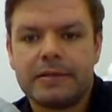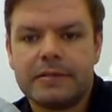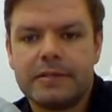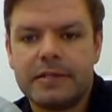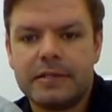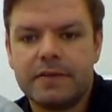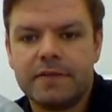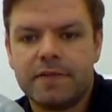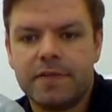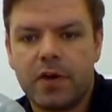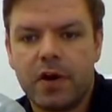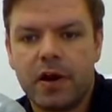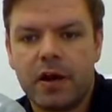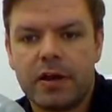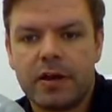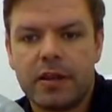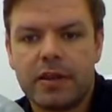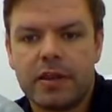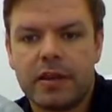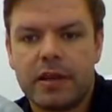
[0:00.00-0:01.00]
did
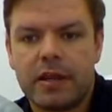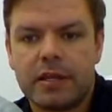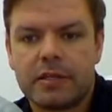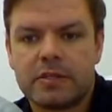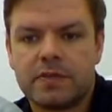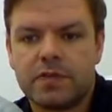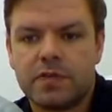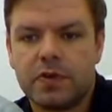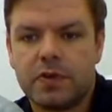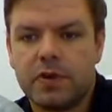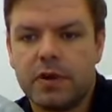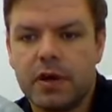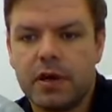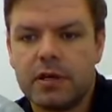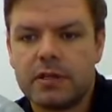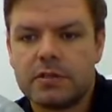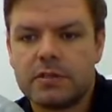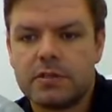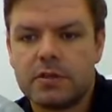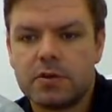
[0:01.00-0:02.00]
fine the next few
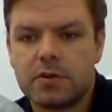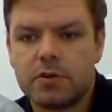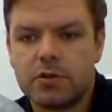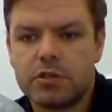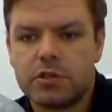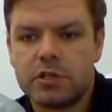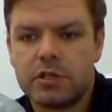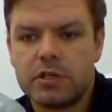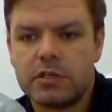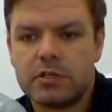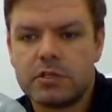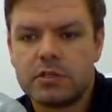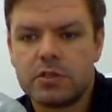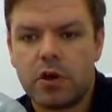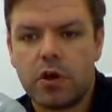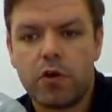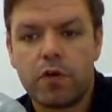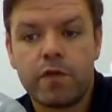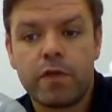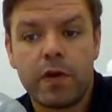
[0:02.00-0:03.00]
nights. The cushion is
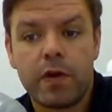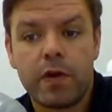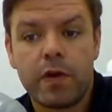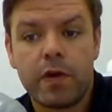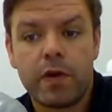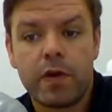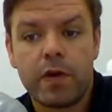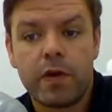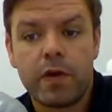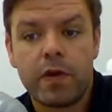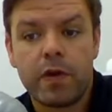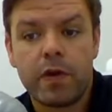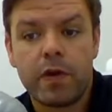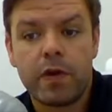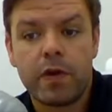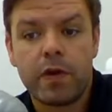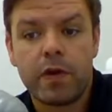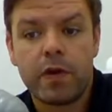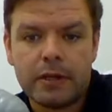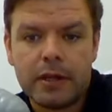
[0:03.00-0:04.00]
so very
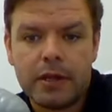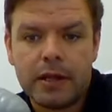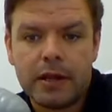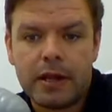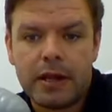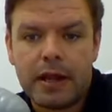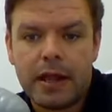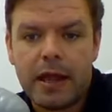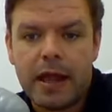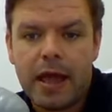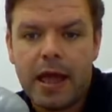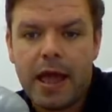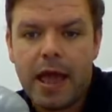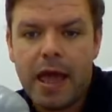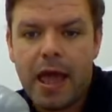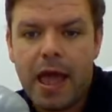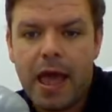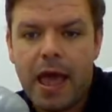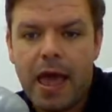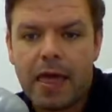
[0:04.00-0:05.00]
comfortable,
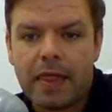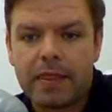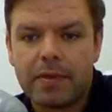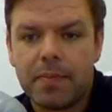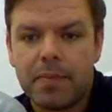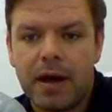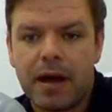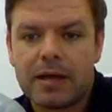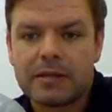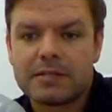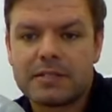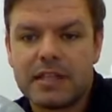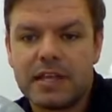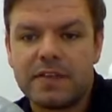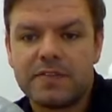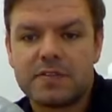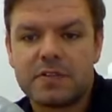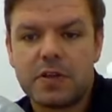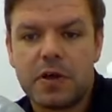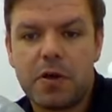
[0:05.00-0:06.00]
and the mask
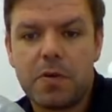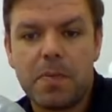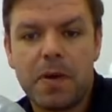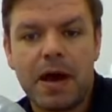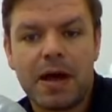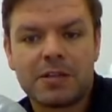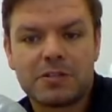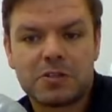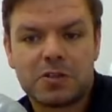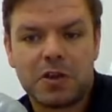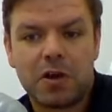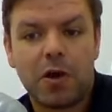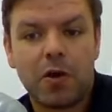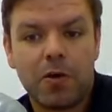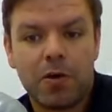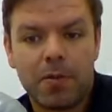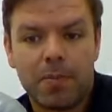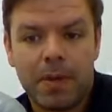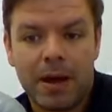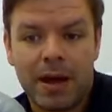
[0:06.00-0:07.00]
leaves no marks
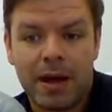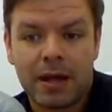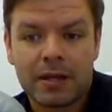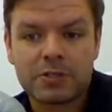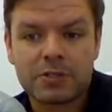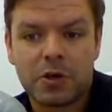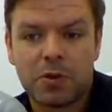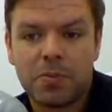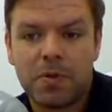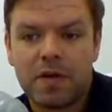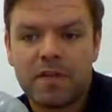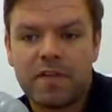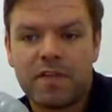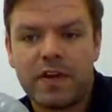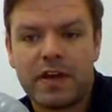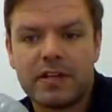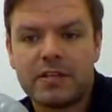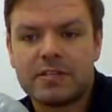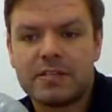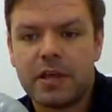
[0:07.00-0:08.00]
on my
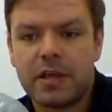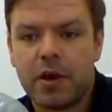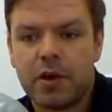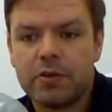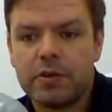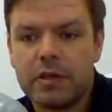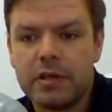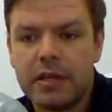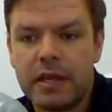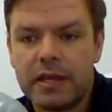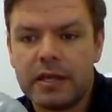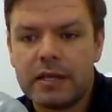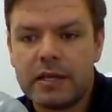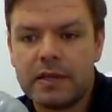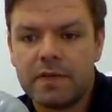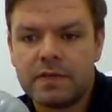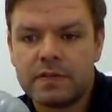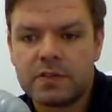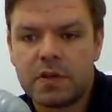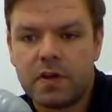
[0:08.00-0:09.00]
face. The only
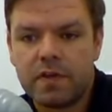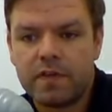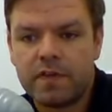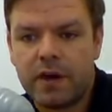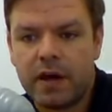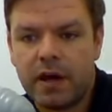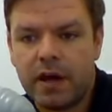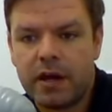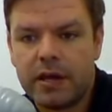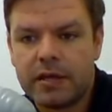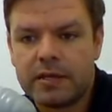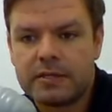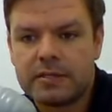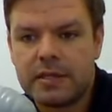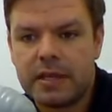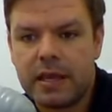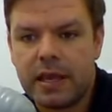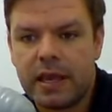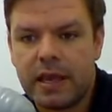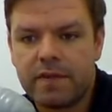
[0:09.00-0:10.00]
negative so far is
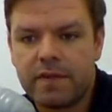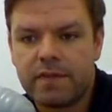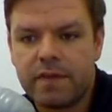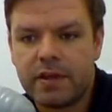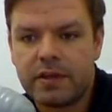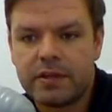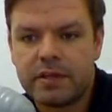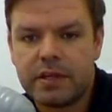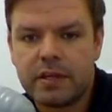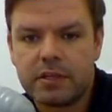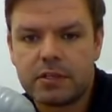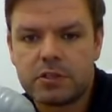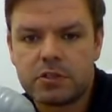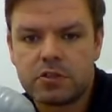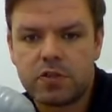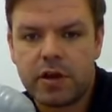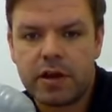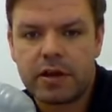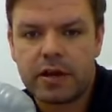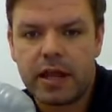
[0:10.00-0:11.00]
the air venting
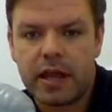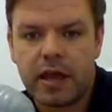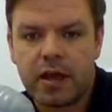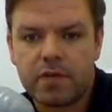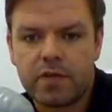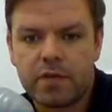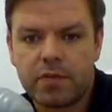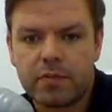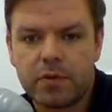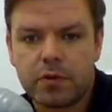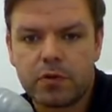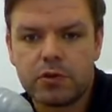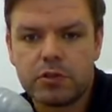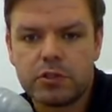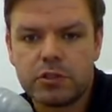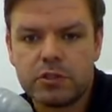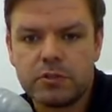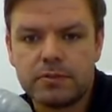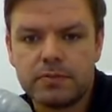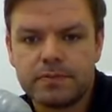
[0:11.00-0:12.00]
straight out from the
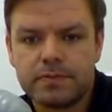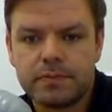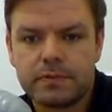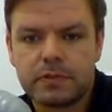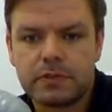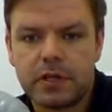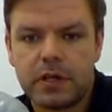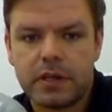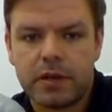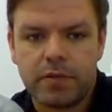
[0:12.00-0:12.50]
cushion. So